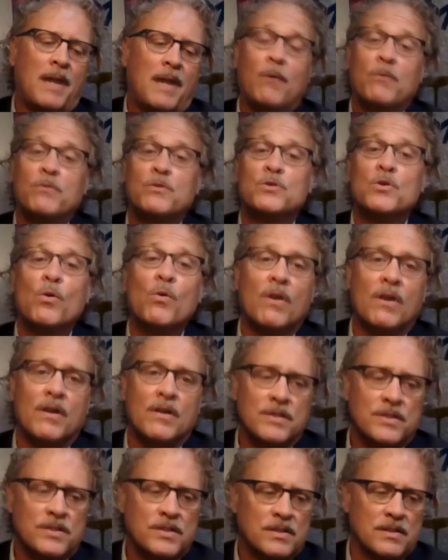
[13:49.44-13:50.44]

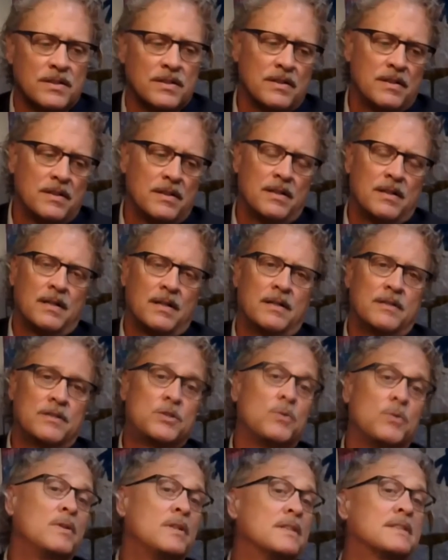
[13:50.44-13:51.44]
outdoors, and
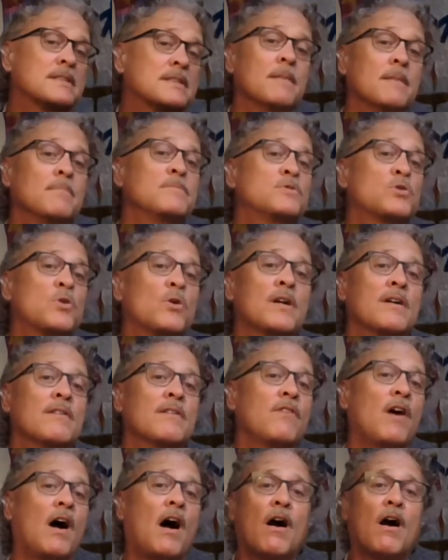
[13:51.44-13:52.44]
doing some sort
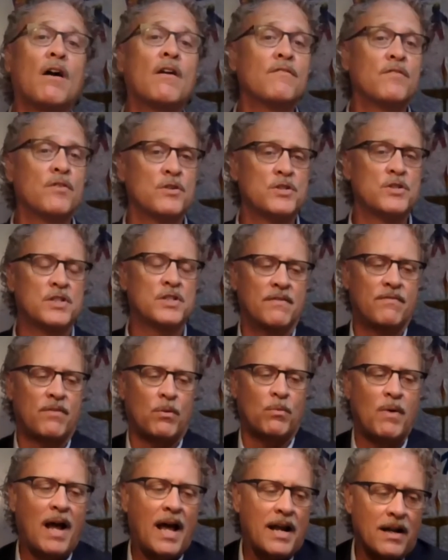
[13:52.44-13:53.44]
of our version of a
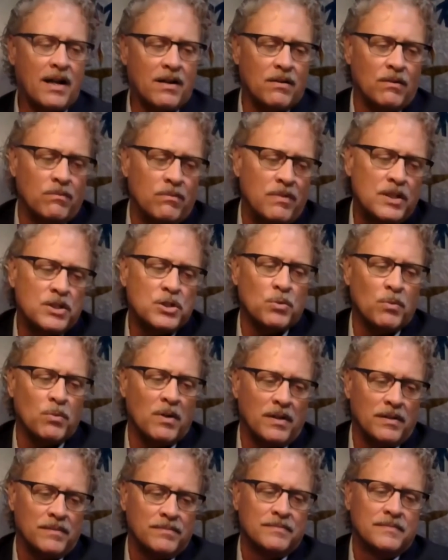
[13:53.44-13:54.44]
radical
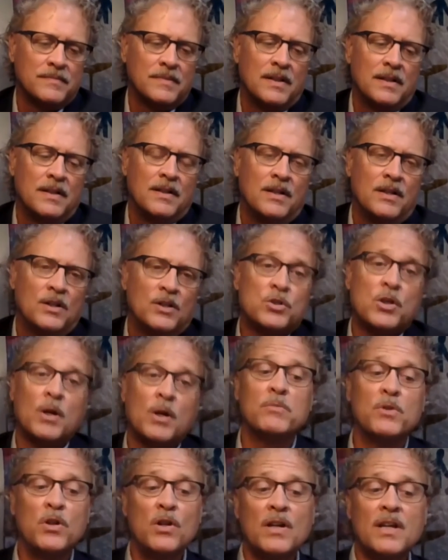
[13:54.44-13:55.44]
ritual. So
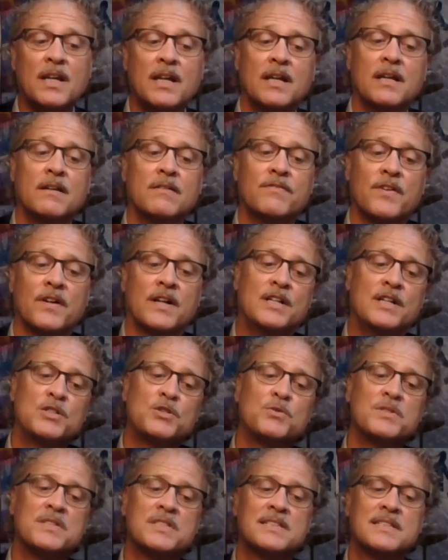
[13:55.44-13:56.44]
I'm looking for
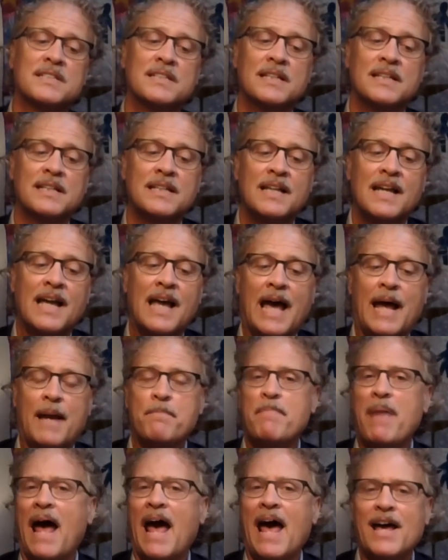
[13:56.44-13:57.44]
interested
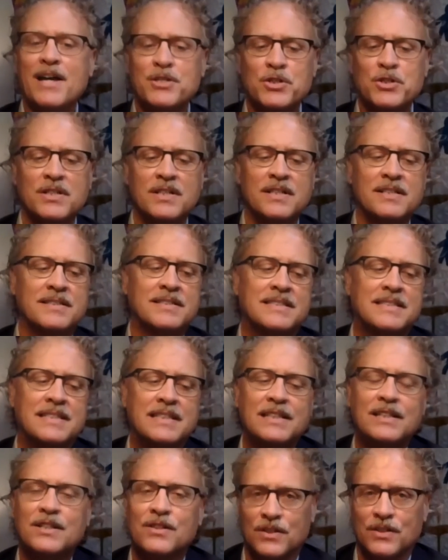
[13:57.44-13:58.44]
and passionate
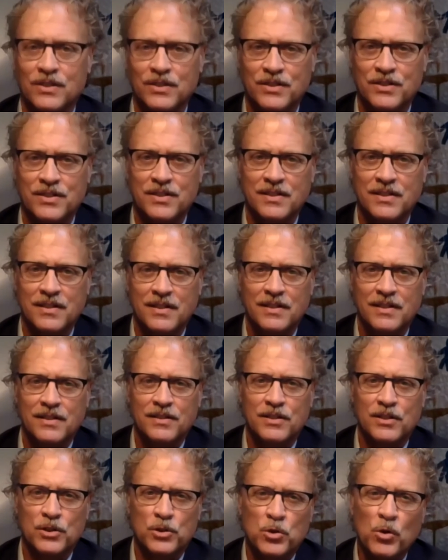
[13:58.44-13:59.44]
seekers
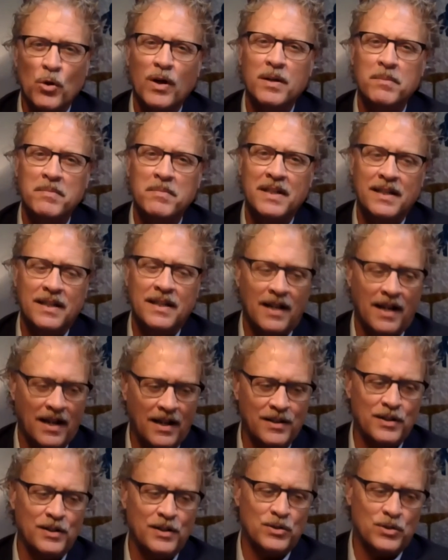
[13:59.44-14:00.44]
to join me
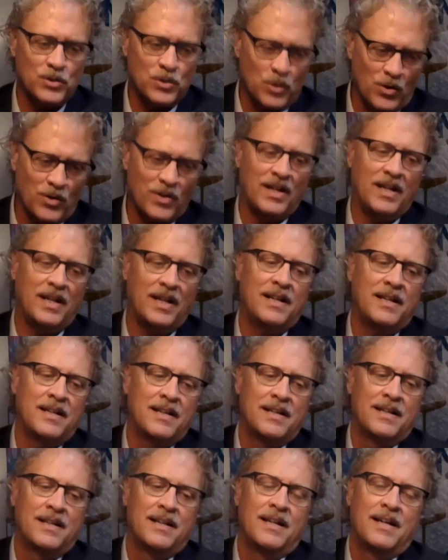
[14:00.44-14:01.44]
on this journey
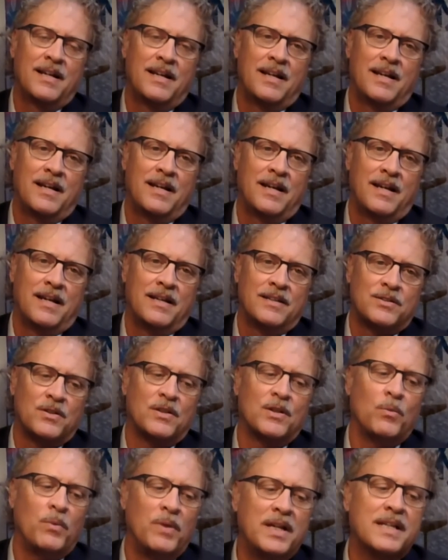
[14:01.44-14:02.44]

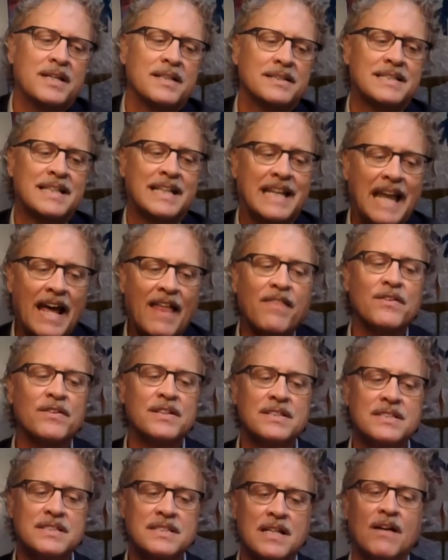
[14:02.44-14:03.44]
so that we can together
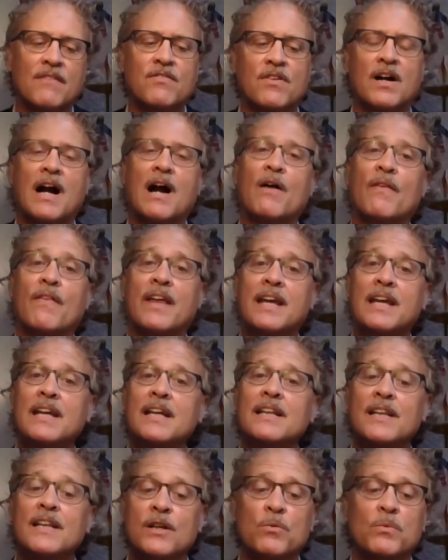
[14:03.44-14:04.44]
discover how the
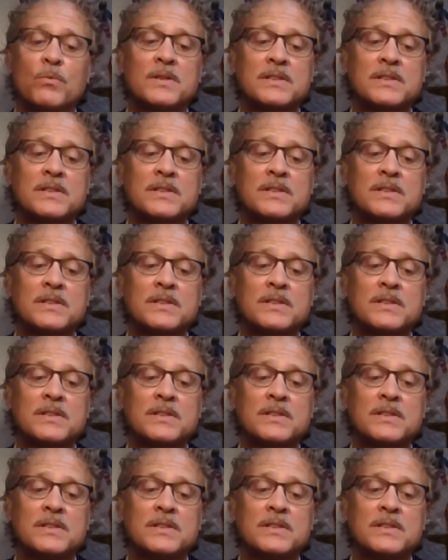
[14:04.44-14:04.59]
healing